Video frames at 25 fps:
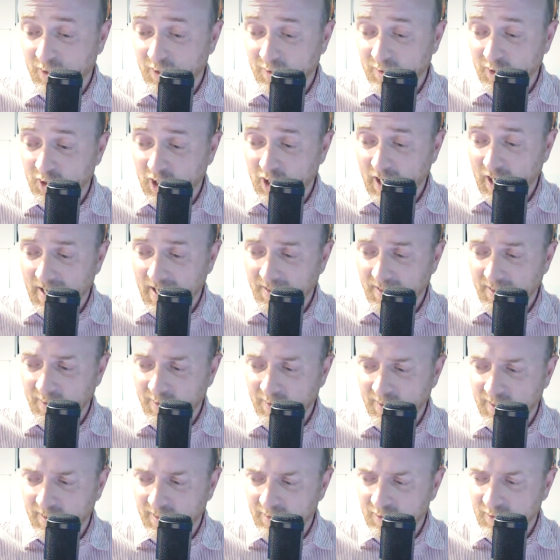chat these
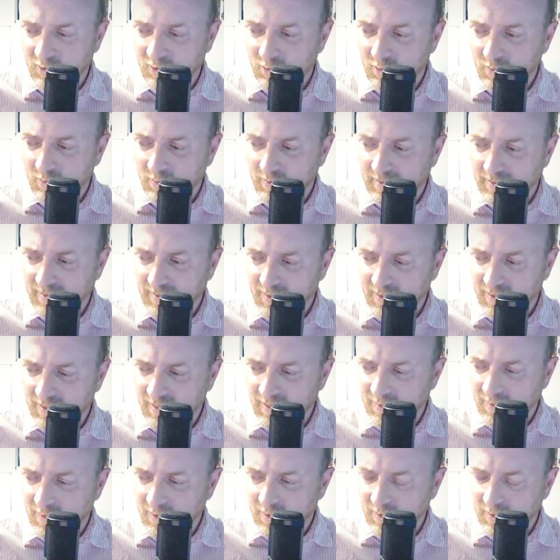things through, and
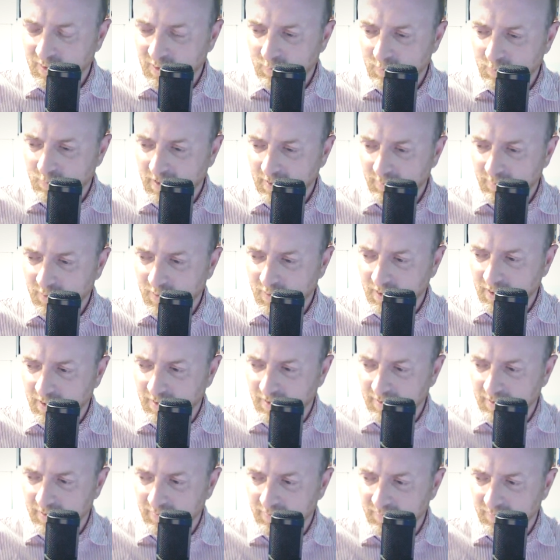it's good to be able to
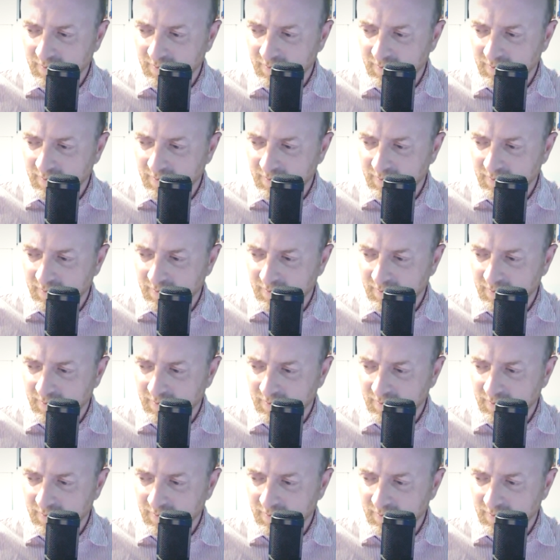kind of